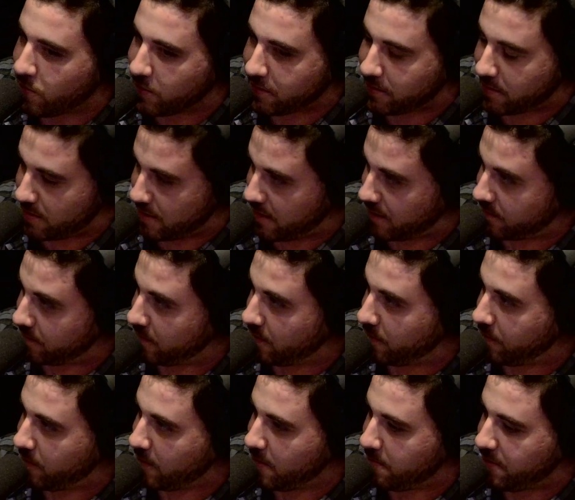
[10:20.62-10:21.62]
what's the next feel
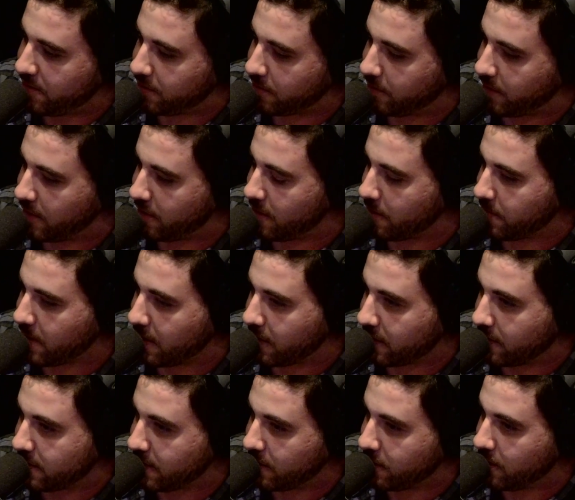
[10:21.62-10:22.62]
free music video? I'm not
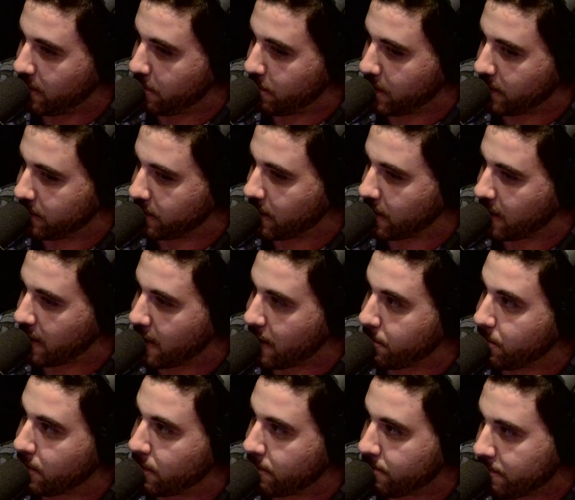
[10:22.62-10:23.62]
going to tell you, but it's going to
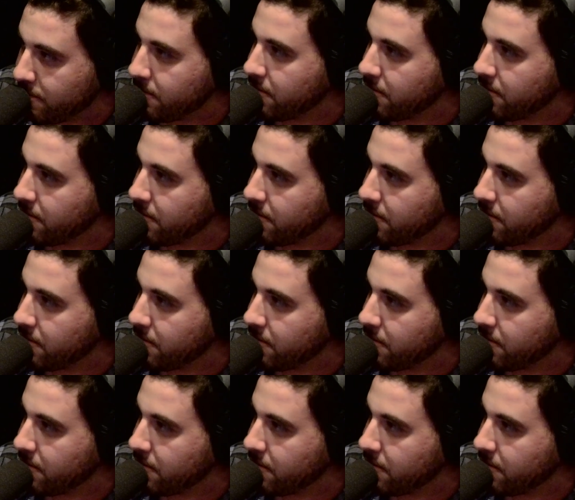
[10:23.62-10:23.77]
happen.